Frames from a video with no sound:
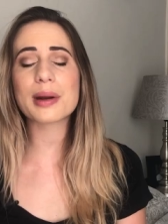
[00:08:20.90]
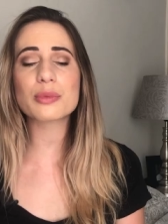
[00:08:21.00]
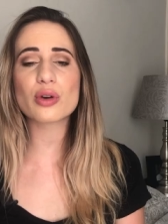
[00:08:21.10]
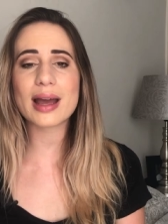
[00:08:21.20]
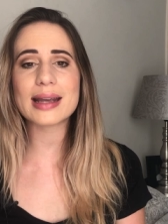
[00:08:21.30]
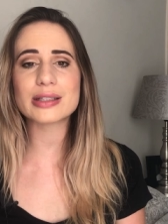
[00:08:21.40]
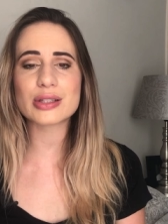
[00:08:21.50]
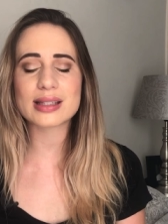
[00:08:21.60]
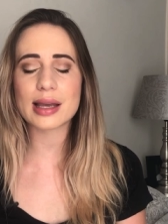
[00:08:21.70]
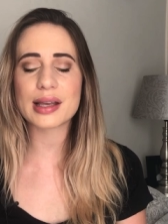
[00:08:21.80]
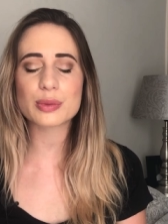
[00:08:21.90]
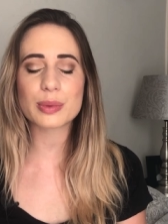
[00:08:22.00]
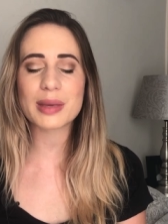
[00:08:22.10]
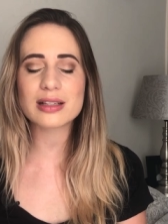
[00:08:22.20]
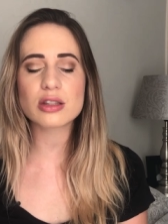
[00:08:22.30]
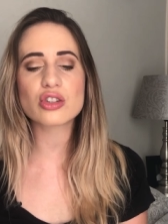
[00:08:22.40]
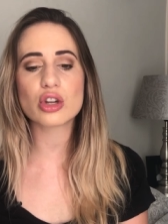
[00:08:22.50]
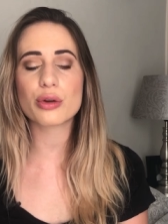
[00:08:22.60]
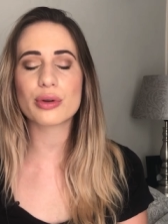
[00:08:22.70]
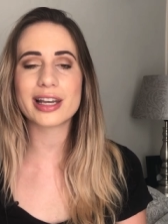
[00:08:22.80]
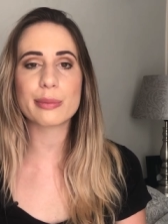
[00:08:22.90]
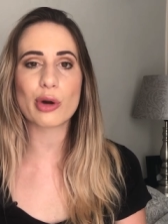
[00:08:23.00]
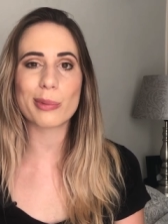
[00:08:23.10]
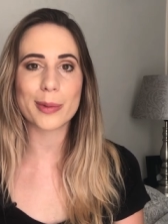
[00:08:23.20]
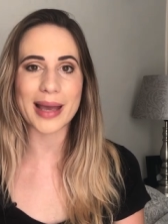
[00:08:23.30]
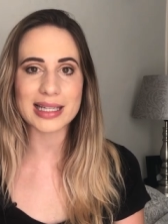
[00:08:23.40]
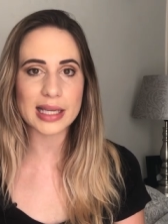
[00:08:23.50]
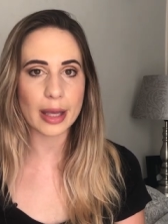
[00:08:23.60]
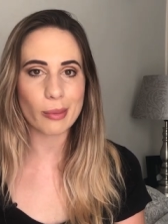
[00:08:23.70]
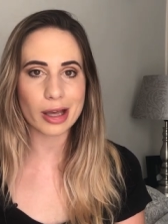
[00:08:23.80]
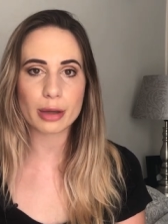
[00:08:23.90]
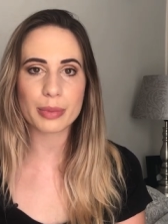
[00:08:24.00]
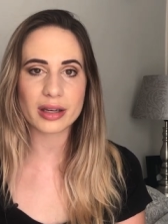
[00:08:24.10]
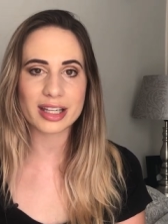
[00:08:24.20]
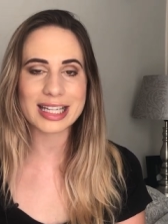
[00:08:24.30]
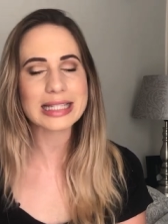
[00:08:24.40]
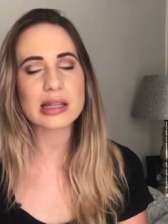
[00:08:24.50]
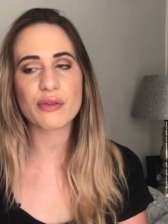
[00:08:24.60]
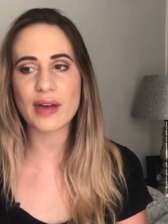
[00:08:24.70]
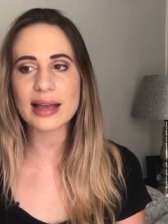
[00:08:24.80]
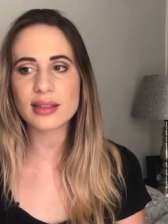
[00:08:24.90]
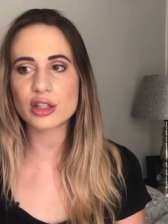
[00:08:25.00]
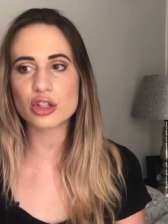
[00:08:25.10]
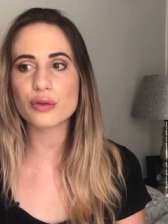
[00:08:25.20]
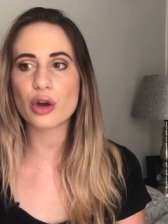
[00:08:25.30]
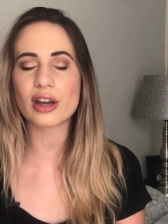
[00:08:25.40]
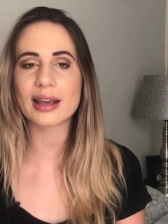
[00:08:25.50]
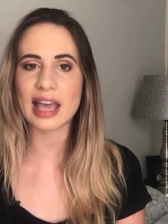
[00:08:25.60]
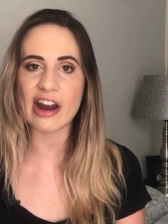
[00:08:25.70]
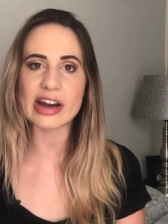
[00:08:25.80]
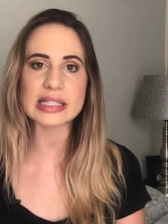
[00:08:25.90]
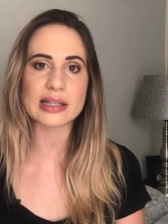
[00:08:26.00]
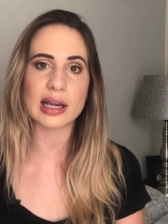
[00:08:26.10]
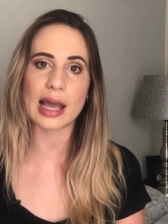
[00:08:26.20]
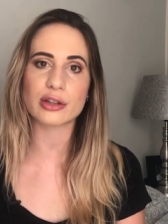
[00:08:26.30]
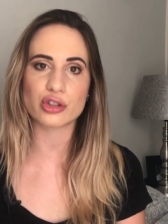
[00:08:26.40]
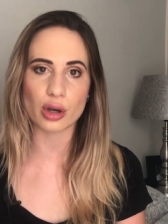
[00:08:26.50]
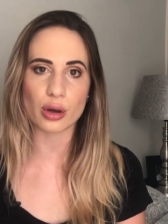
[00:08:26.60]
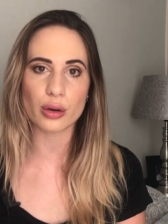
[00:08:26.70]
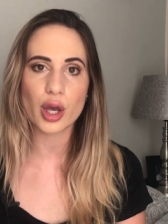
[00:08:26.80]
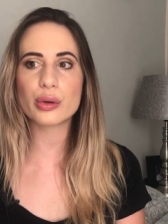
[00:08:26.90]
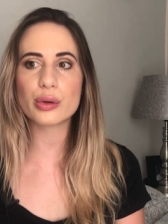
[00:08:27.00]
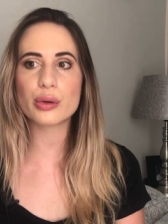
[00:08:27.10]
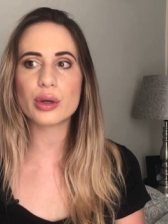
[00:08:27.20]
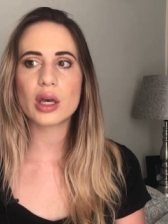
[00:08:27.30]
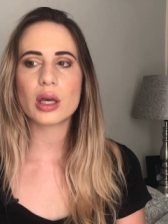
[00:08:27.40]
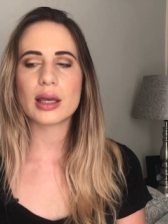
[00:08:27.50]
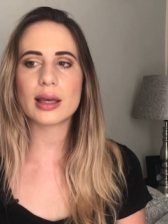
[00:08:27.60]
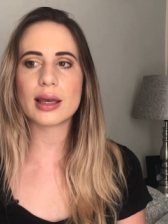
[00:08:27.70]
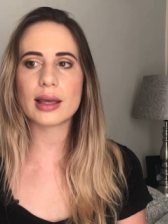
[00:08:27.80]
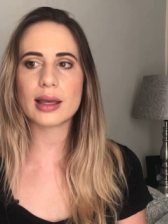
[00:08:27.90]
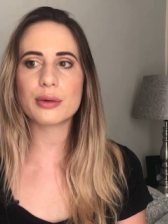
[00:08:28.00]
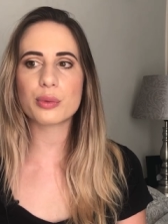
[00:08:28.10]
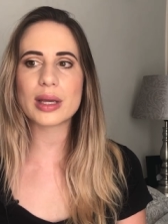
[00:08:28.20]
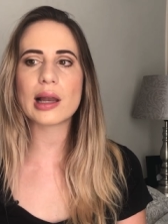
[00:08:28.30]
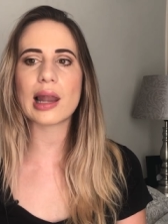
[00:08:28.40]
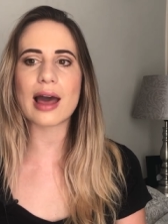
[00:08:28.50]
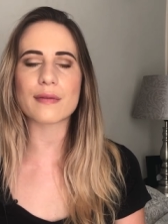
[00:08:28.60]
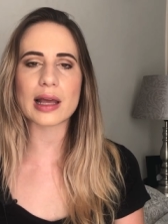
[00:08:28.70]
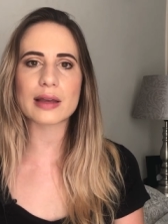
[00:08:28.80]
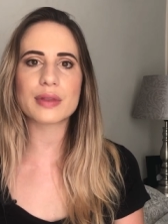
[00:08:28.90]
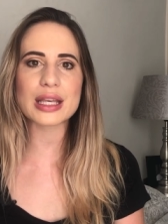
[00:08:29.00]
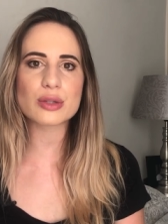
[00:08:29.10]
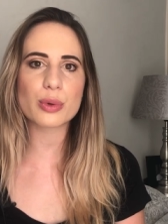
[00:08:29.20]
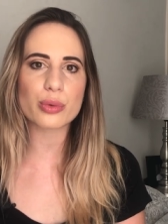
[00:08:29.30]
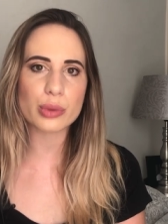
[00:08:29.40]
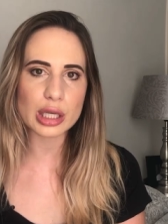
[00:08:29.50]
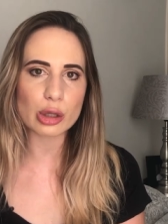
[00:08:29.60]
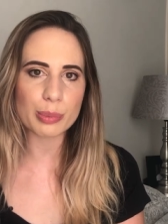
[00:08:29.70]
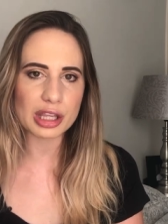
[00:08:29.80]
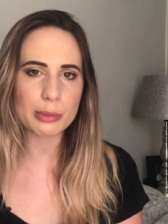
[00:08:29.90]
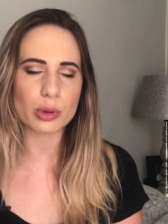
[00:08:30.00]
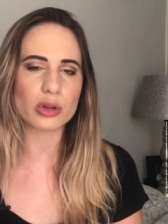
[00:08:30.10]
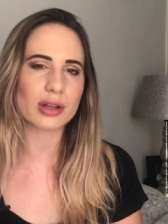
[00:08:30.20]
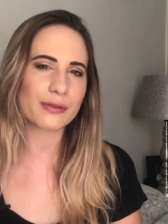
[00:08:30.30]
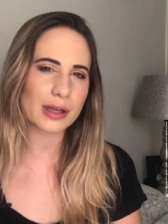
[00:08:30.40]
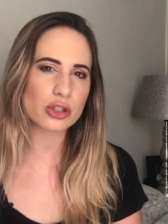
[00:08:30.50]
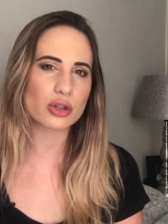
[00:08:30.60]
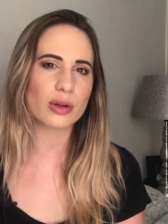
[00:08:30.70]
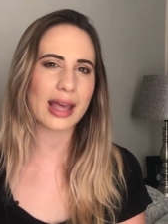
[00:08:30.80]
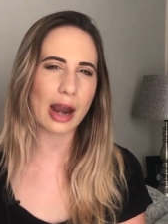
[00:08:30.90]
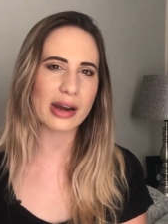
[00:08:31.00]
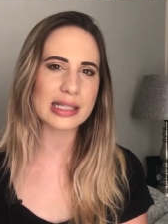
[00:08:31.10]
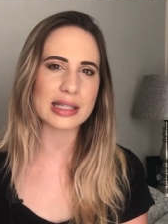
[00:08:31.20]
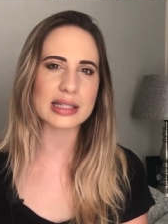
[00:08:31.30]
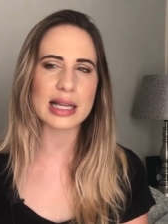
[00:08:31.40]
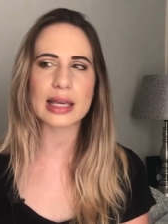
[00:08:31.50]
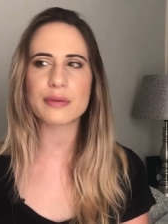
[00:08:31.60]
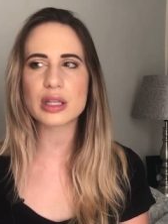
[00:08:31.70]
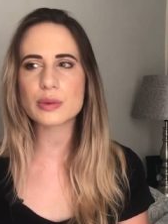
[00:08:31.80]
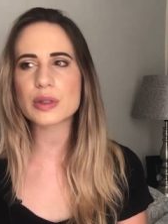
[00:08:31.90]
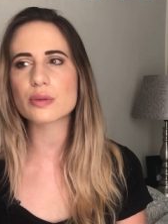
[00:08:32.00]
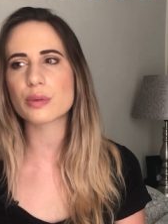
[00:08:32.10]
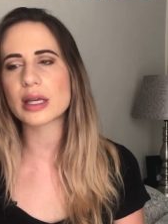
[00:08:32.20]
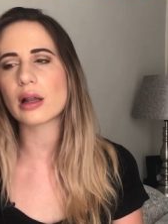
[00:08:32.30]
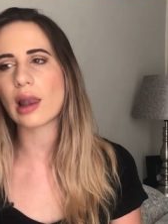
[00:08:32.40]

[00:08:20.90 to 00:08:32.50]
I'm trying to say is what makes the show really problematic, in my opinion, is the fact that you've got a character like Joe who in real life, like if these were real people, not fictional characters, like if this was real